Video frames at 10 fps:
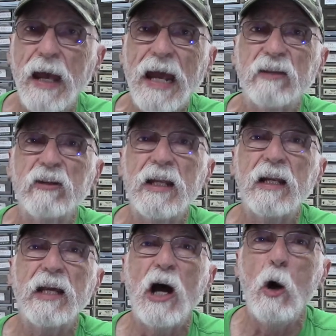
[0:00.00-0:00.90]

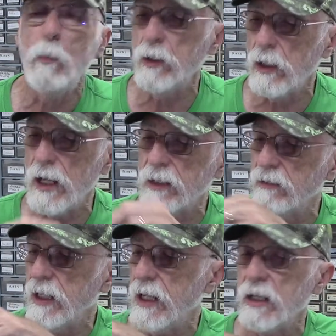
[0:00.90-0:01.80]
accidentally open like
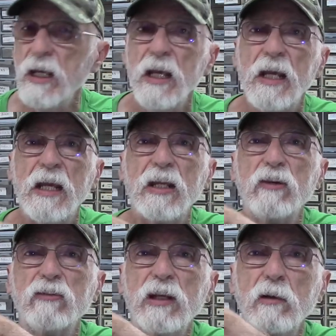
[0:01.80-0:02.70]
that, you
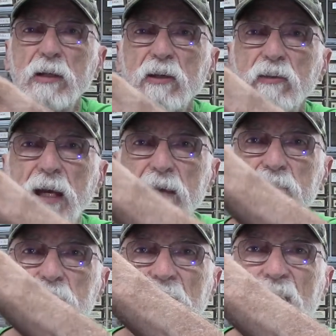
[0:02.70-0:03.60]
still can save
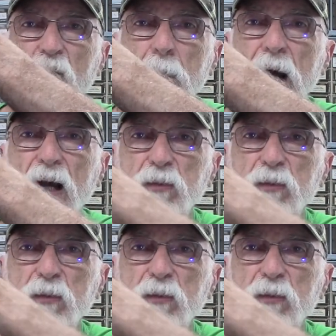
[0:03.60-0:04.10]
your tackle box